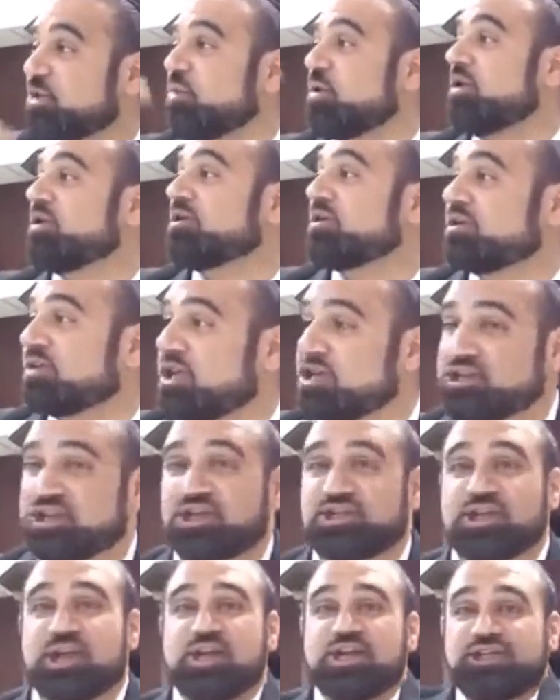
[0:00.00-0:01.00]
word
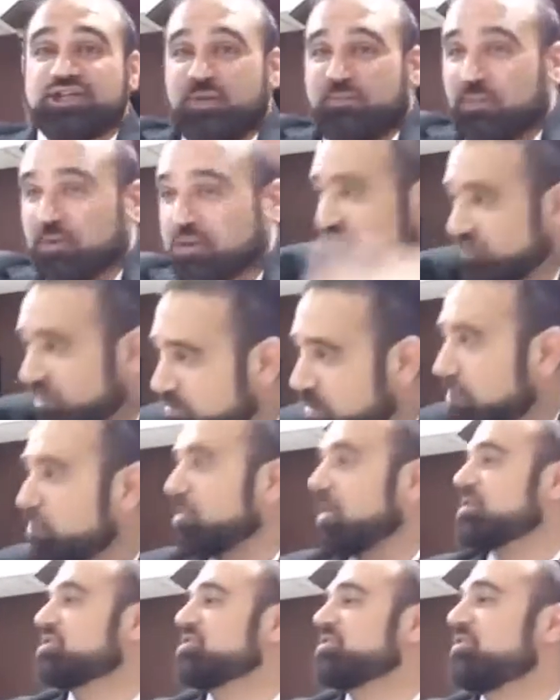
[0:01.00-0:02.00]
delicious, she 3 more
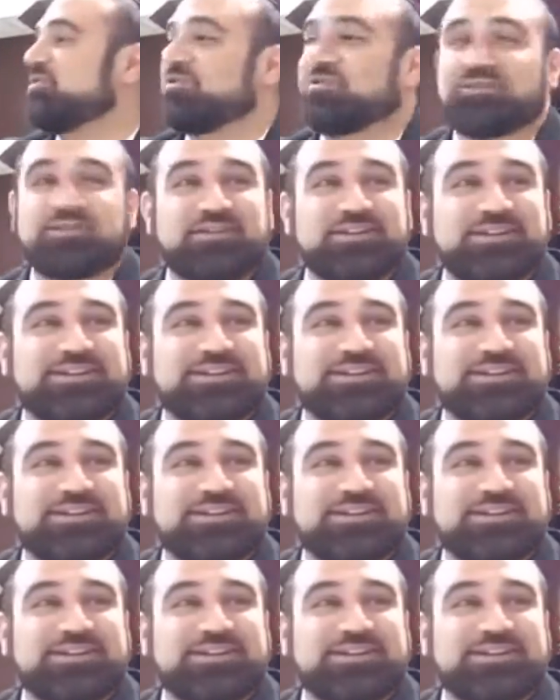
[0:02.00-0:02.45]
plates on your head.